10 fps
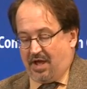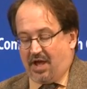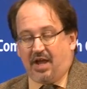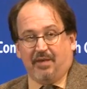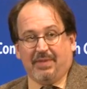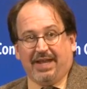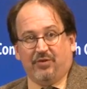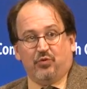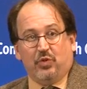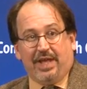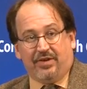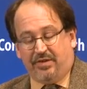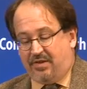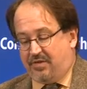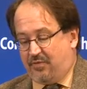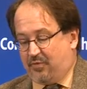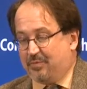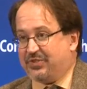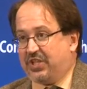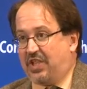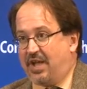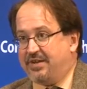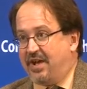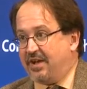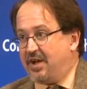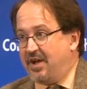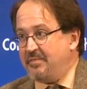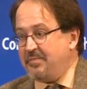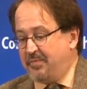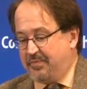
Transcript: I'm Andrew Leonard from salon.com